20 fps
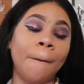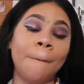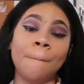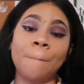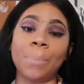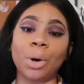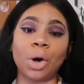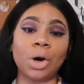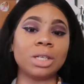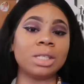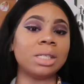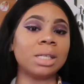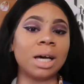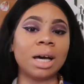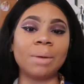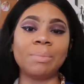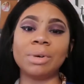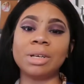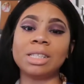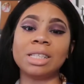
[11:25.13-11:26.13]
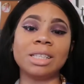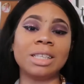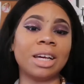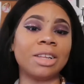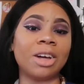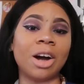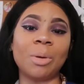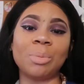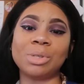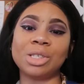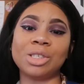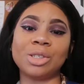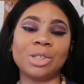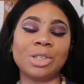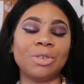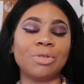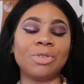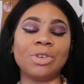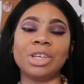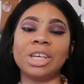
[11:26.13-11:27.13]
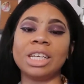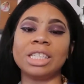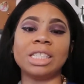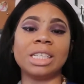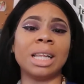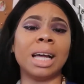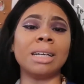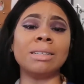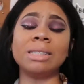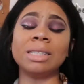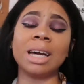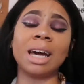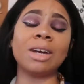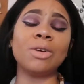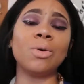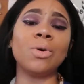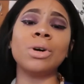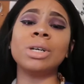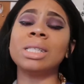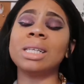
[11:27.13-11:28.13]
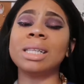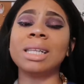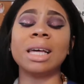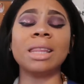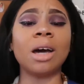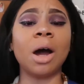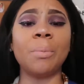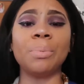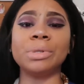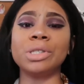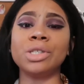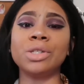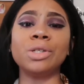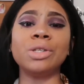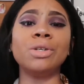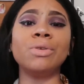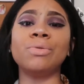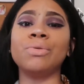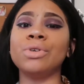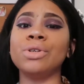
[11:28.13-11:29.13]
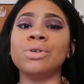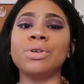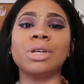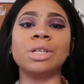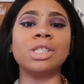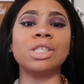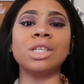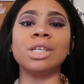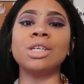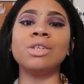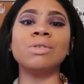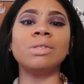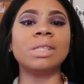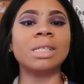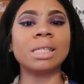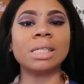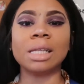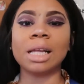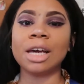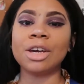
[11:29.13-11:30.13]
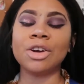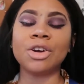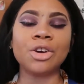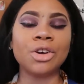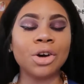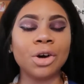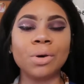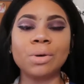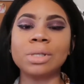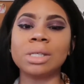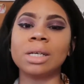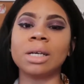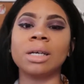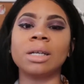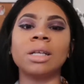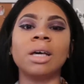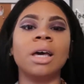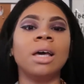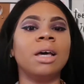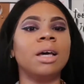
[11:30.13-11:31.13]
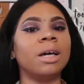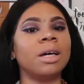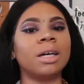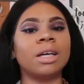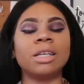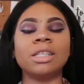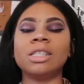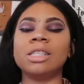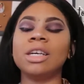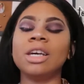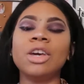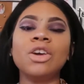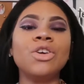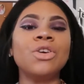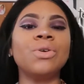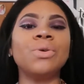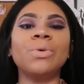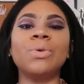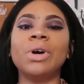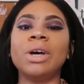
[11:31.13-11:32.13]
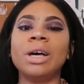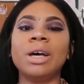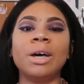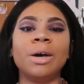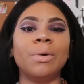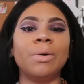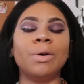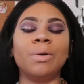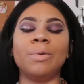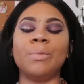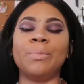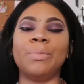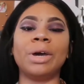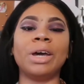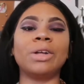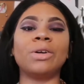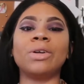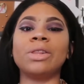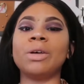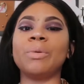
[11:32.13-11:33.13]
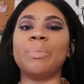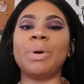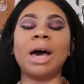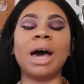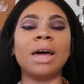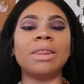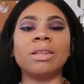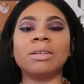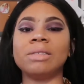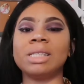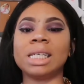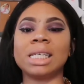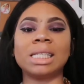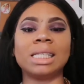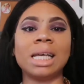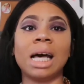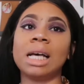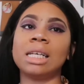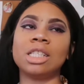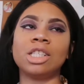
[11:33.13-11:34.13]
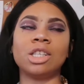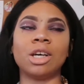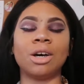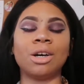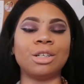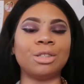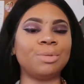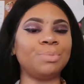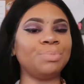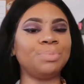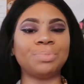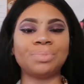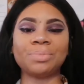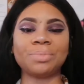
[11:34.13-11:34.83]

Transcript: boss up it's another opportunity for you to get your life together or it's another opportunity for you continue to slay your goals and continue being on the path of success so